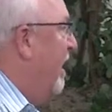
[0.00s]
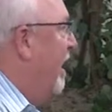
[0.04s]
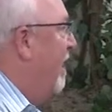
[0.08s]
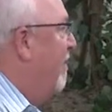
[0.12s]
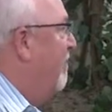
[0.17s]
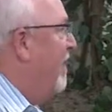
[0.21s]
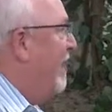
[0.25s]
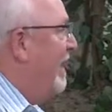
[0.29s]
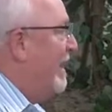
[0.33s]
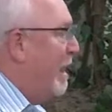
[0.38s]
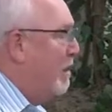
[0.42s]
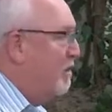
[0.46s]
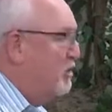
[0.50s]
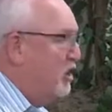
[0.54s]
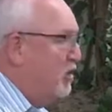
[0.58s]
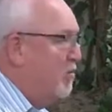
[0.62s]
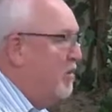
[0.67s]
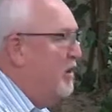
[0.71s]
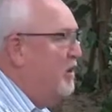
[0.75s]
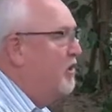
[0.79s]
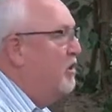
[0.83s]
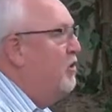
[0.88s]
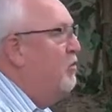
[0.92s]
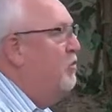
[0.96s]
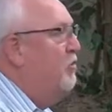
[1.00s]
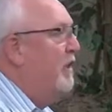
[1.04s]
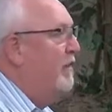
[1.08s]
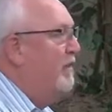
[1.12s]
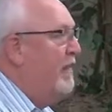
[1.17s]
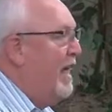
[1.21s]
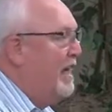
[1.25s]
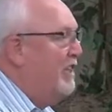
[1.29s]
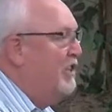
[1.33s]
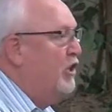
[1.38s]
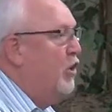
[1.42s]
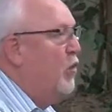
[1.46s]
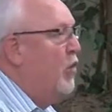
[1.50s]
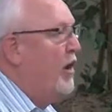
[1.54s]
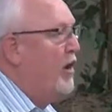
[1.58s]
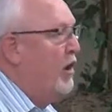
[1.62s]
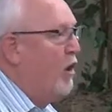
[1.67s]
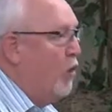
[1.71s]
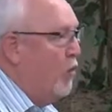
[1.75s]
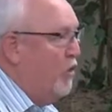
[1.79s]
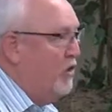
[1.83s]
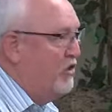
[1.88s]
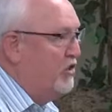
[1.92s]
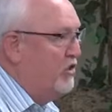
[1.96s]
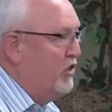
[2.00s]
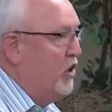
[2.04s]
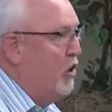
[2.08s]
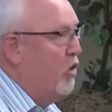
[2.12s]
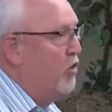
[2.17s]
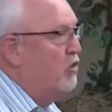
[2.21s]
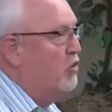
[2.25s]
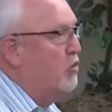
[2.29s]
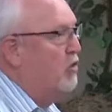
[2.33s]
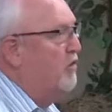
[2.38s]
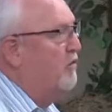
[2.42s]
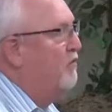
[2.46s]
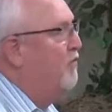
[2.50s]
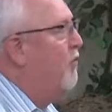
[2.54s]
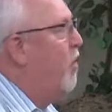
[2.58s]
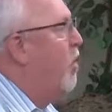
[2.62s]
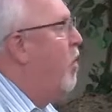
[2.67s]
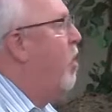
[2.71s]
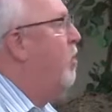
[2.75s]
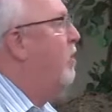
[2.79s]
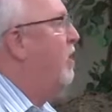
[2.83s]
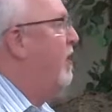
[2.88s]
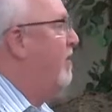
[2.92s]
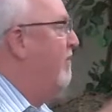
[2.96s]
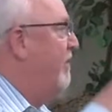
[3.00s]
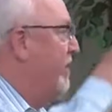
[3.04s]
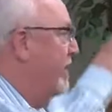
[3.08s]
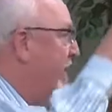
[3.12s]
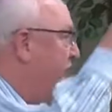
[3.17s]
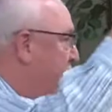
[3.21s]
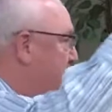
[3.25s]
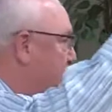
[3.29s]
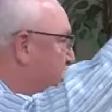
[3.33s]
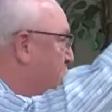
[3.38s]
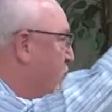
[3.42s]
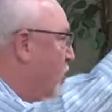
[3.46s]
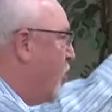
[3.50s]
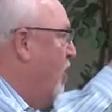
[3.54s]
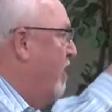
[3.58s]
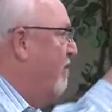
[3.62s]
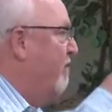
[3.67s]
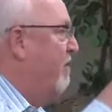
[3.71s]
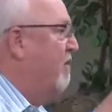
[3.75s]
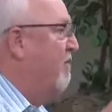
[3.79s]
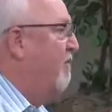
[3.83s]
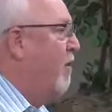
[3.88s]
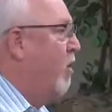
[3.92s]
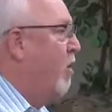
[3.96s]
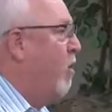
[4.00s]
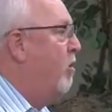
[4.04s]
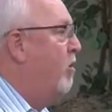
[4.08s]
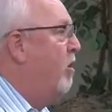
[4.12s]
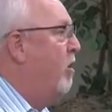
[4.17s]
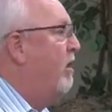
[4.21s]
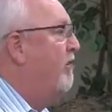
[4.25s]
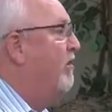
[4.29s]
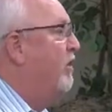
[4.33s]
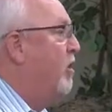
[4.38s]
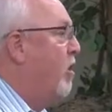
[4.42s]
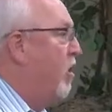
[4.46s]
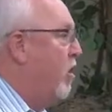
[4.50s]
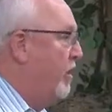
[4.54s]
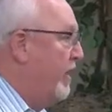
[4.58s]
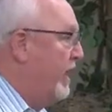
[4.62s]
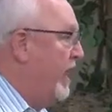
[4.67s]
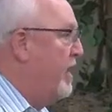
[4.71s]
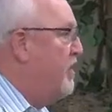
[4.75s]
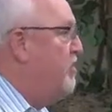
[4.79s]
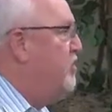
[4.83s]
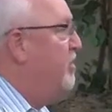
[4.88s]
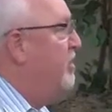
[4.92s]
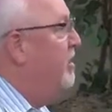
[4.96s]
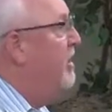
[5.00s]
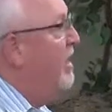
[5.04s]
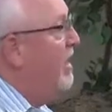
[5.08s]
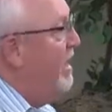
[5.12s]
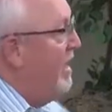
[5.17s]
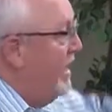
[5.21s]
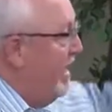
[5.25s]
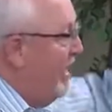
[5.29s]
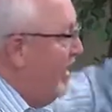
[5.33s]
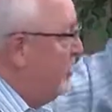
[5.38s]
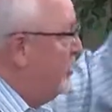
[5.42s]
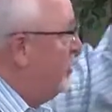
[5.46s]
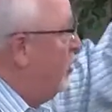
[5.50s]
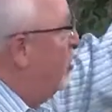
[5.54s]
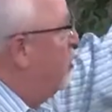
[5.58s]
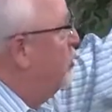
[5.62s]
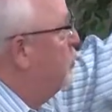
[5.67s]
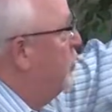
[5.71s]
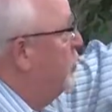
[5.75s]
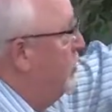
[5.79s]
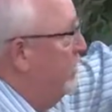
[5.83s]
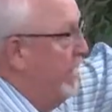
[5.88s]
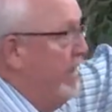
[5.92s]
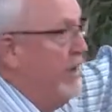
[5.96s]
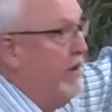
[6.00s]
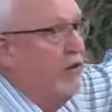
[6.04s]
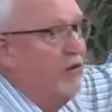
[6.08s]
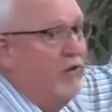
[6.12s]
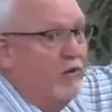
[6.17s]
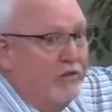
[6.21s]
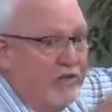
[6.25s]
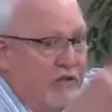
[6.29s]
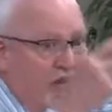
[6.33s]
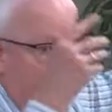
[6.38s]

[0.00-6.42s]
In fact, I would submit to you that that's the way it always goes with the fall of a nation or even a fall of a congregation. It starts with leaders